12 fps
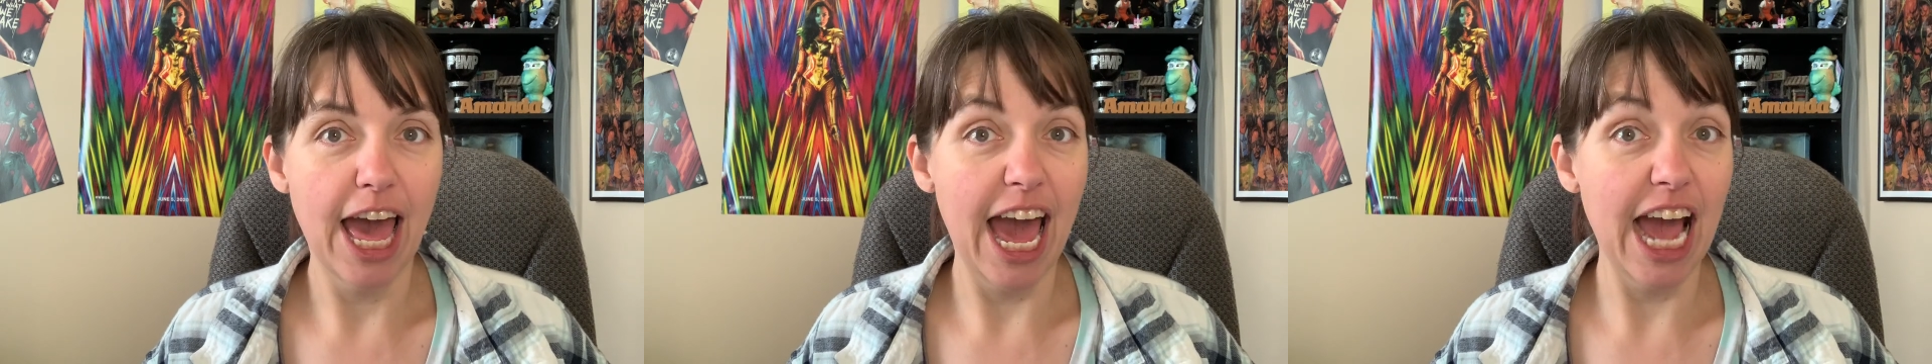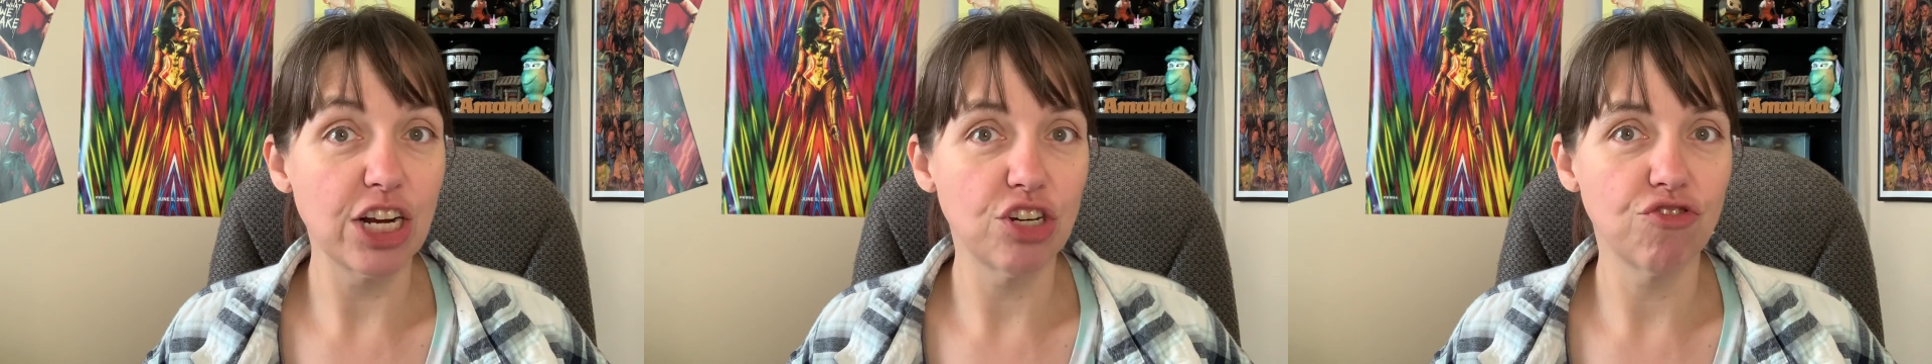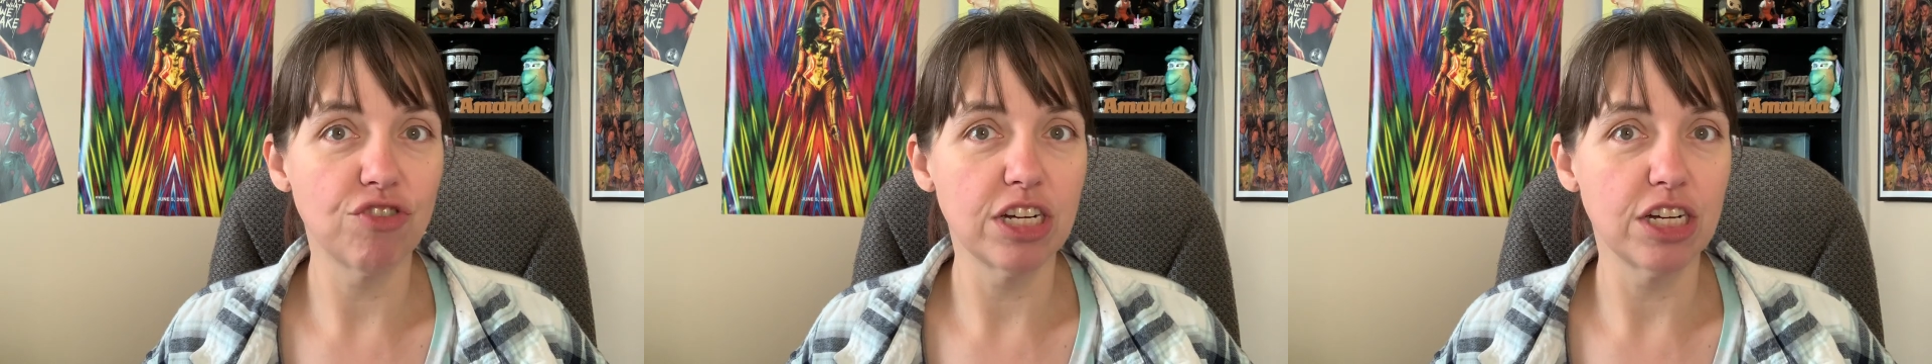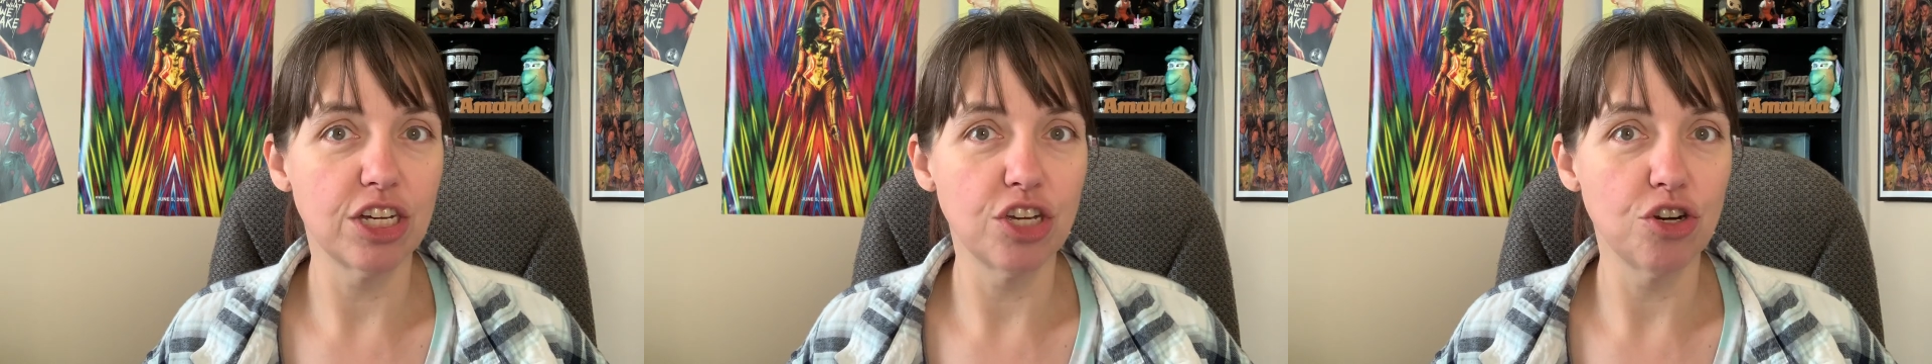
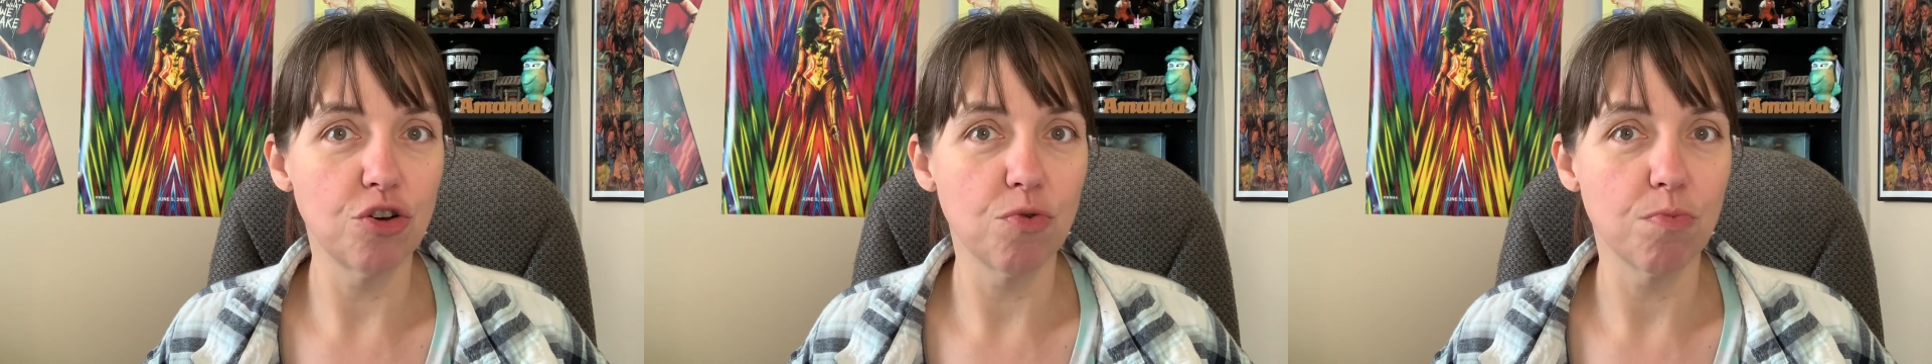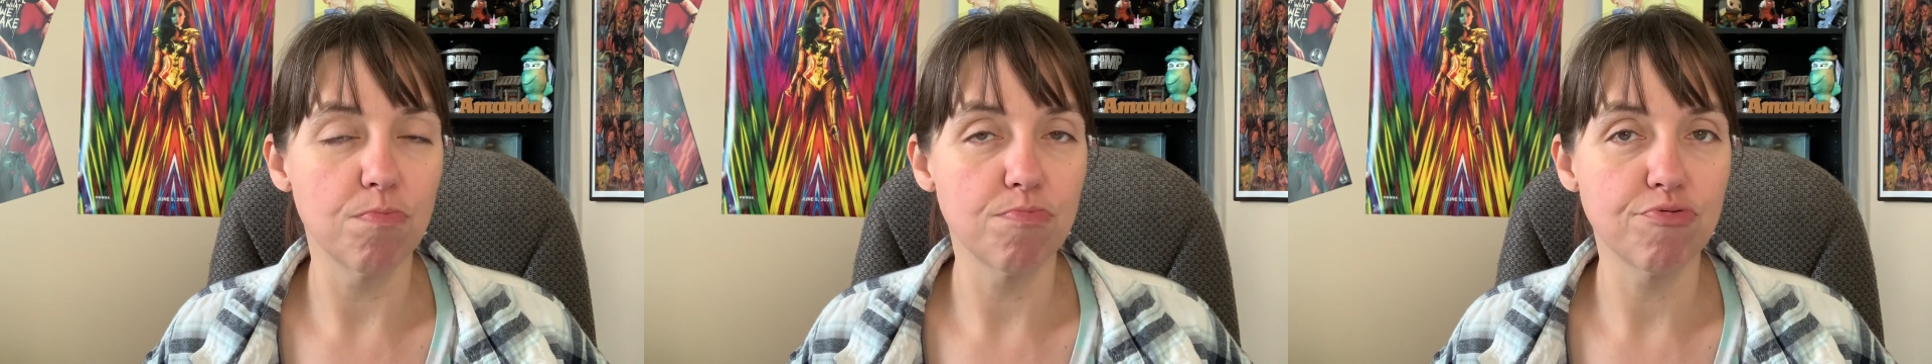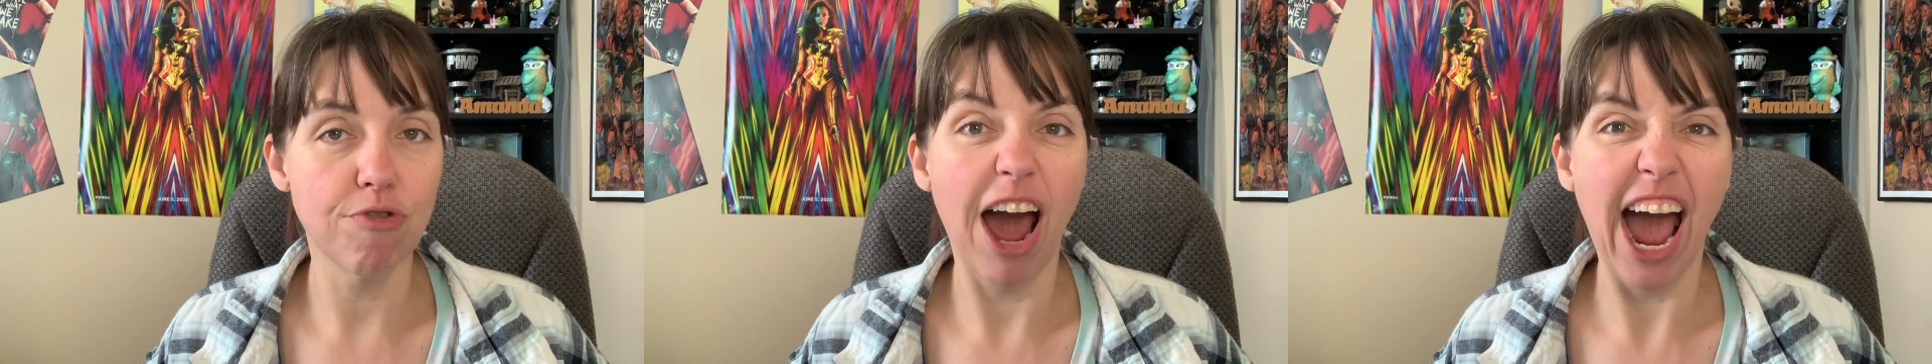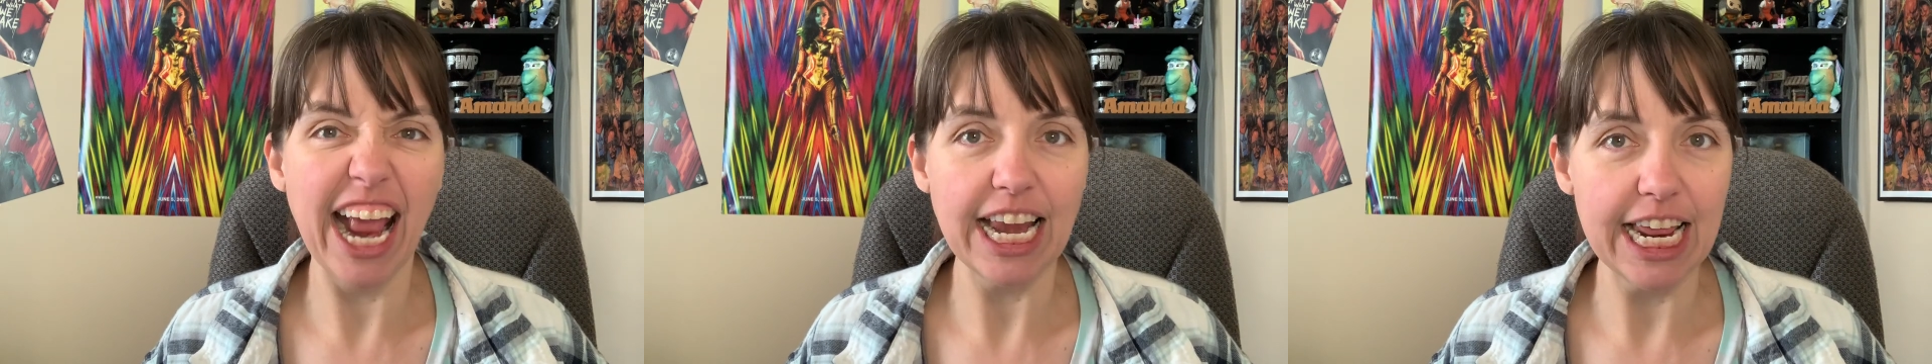extra you know
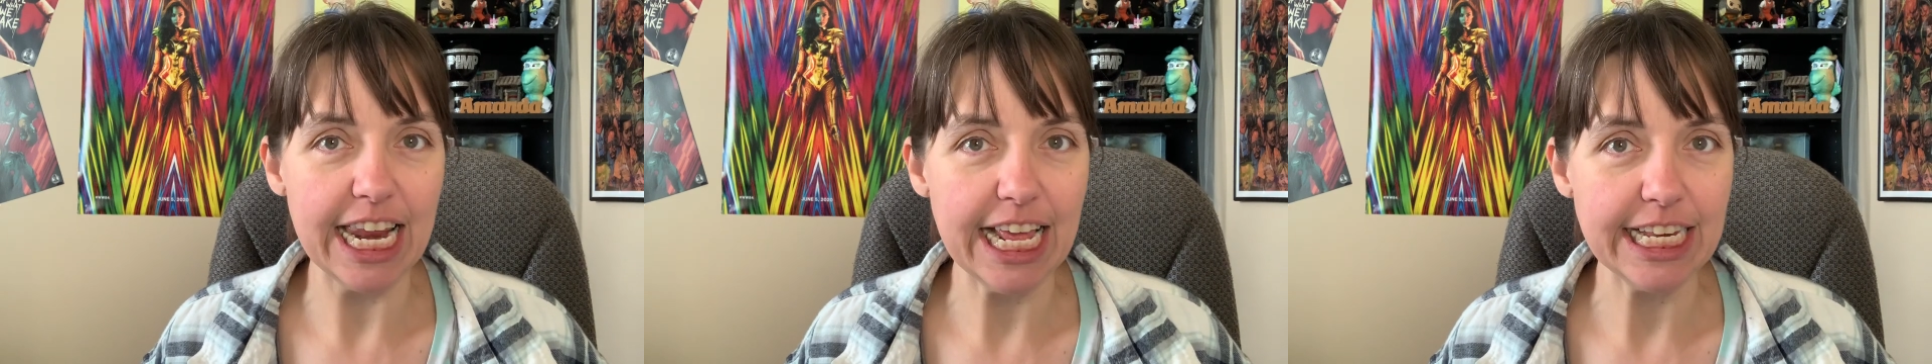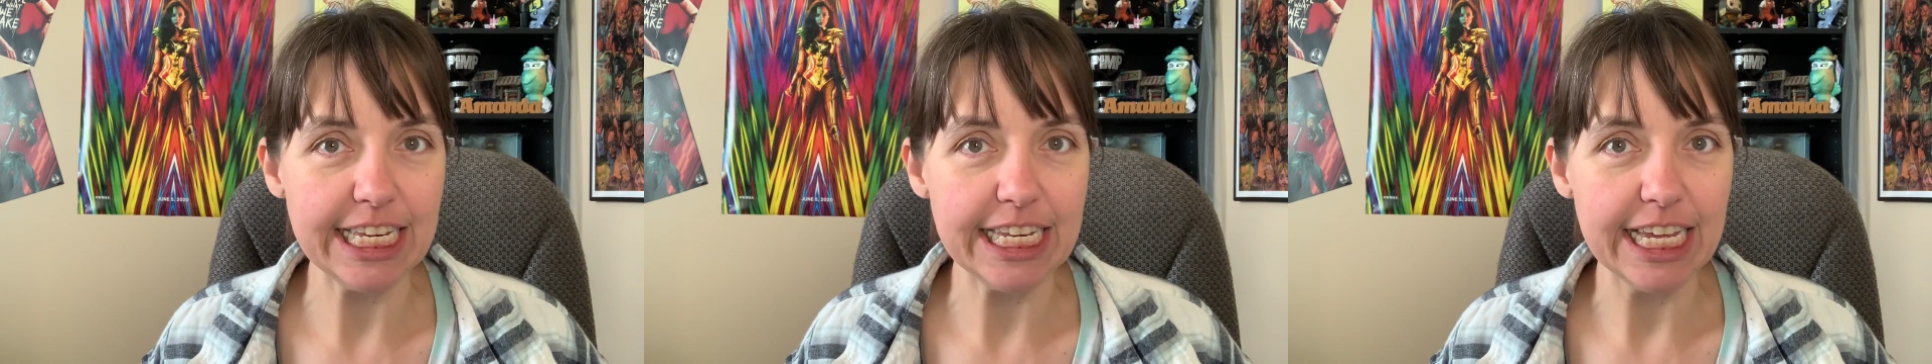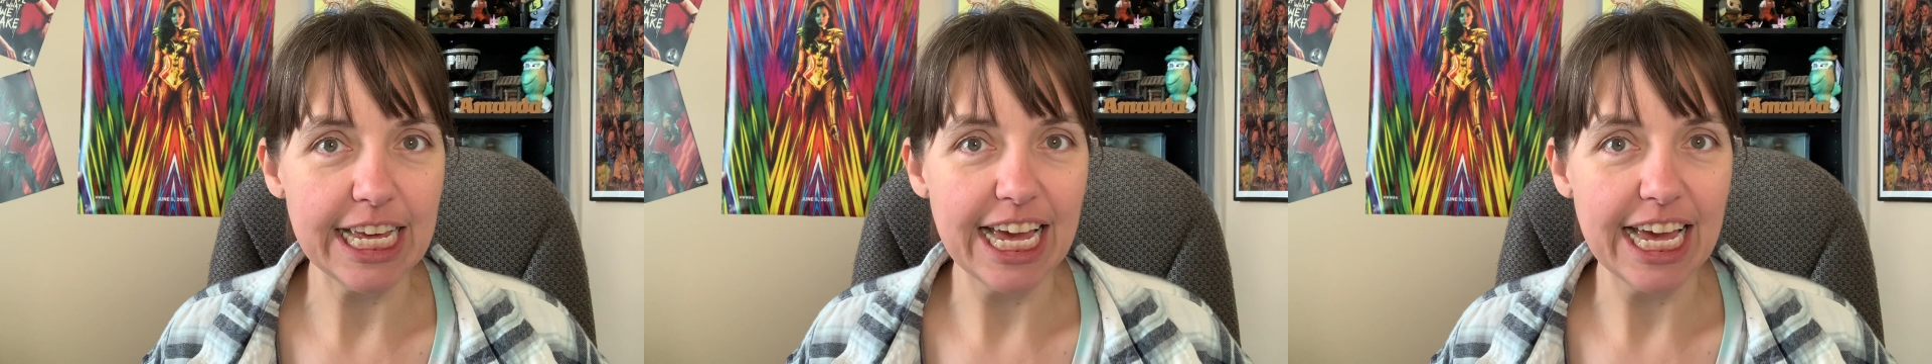pride in it